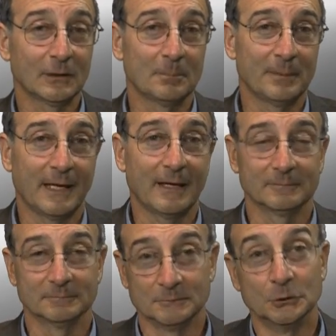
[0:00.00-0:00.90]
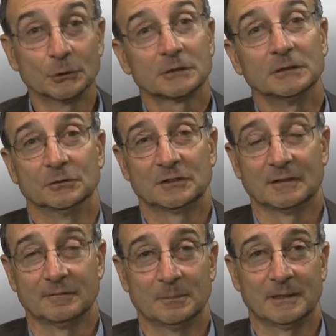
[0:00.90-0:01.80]
about your use
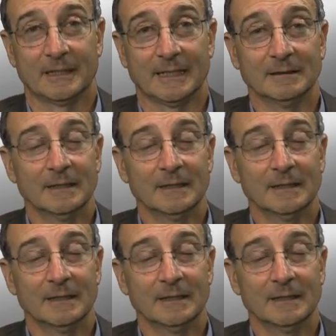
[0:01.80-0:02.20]
of the plane.